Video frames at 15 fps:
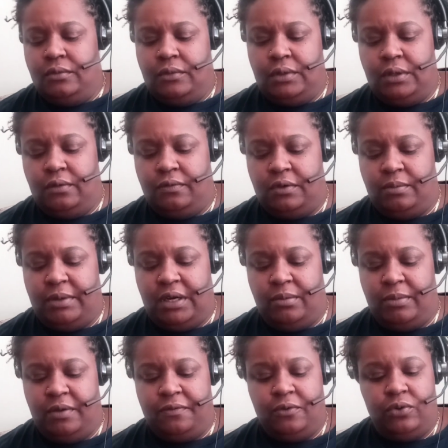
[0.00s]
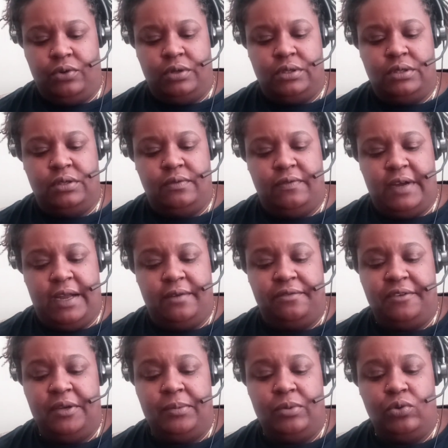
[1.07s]
And for the betterment for Divine
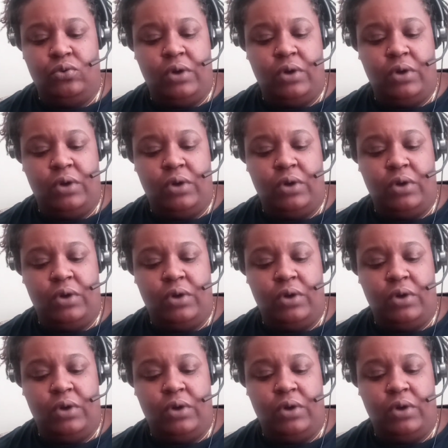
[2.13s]
Femme who